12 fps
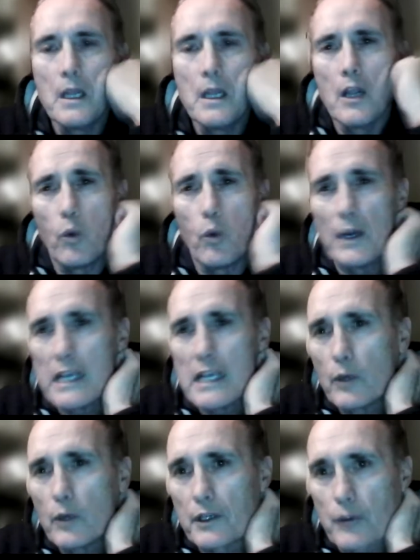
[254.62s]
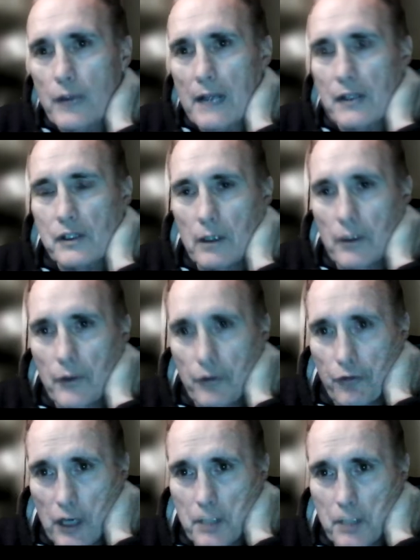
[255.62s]
When he would address the
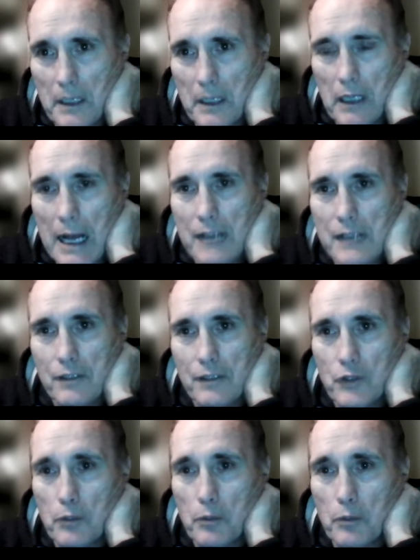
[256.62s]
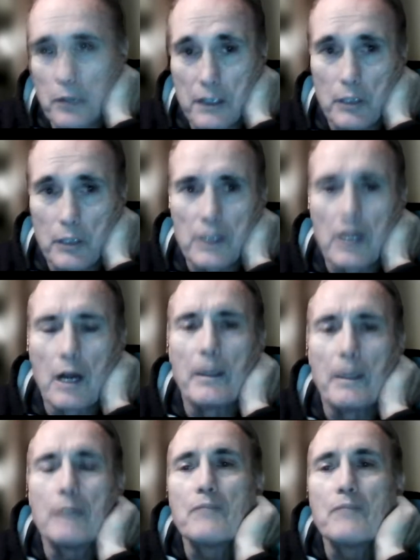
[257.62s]
freshman class of new players that would come
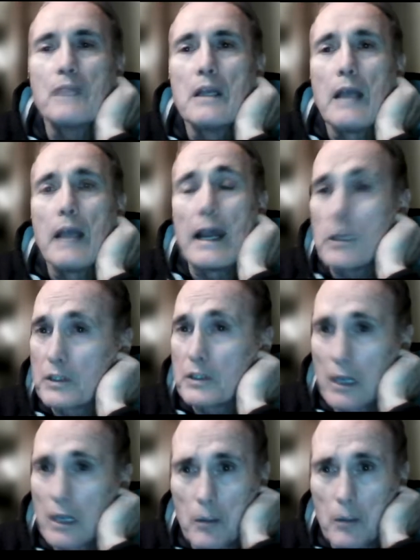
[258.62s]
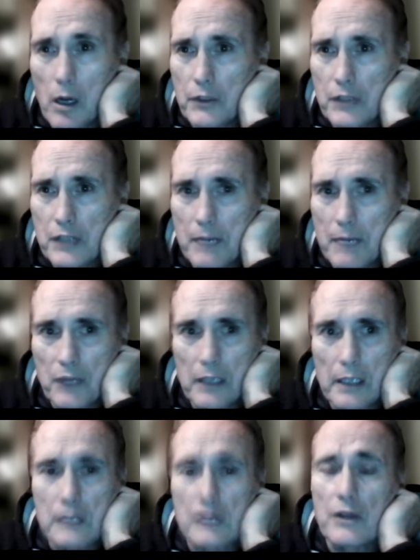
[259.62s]
in, and he would tell them all the same
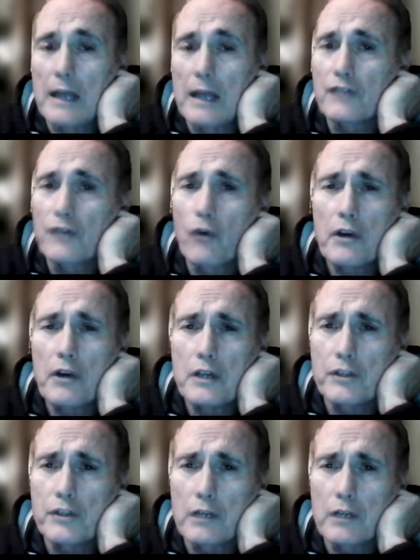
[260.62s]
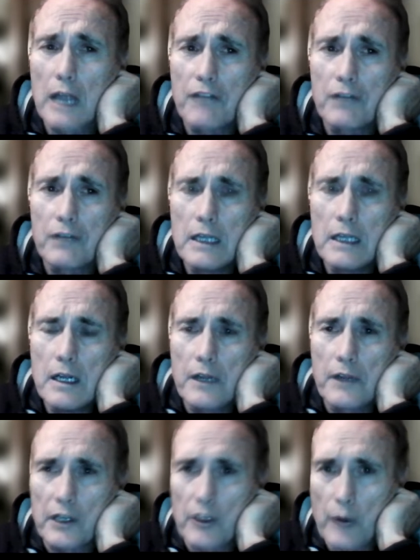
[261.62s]
thing. He said, the next 4 years of your life,
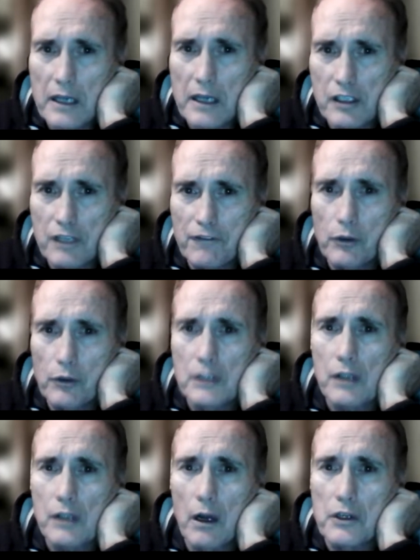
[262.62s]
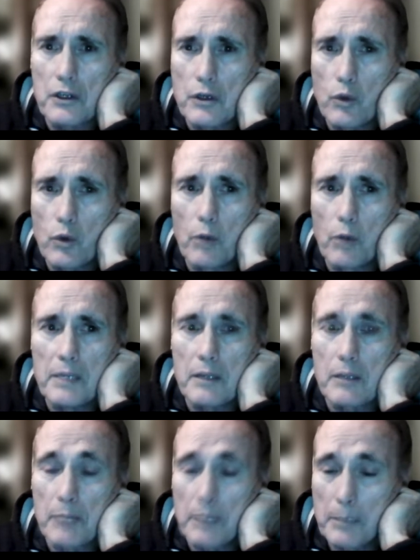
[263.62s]
the greatest influence on you will be
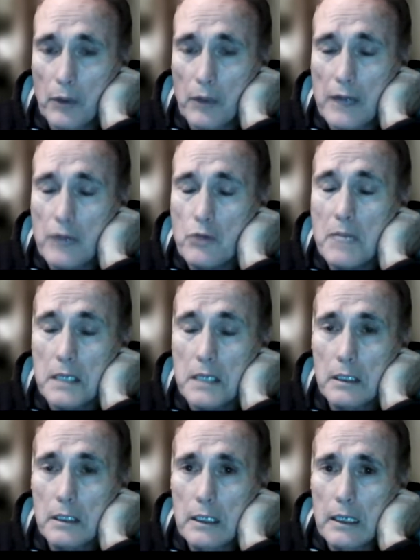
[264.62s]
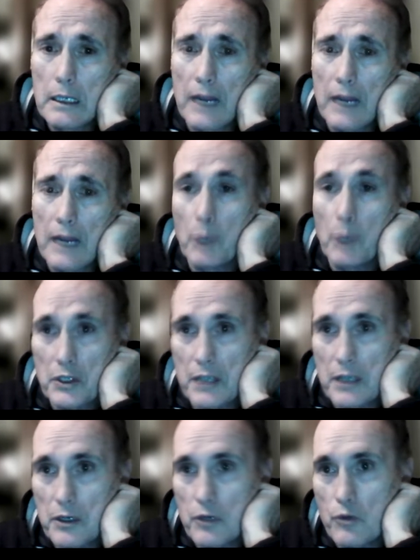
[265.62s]
the people that you meet and the books
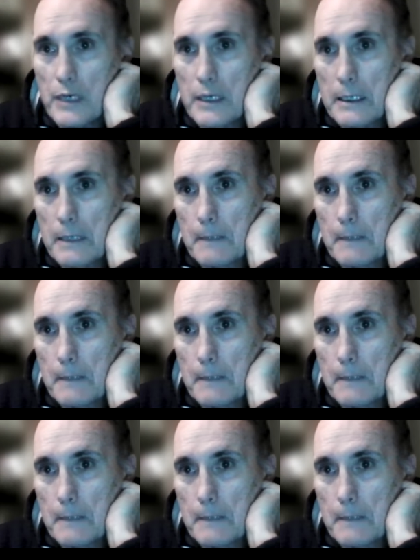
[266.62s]
that you read.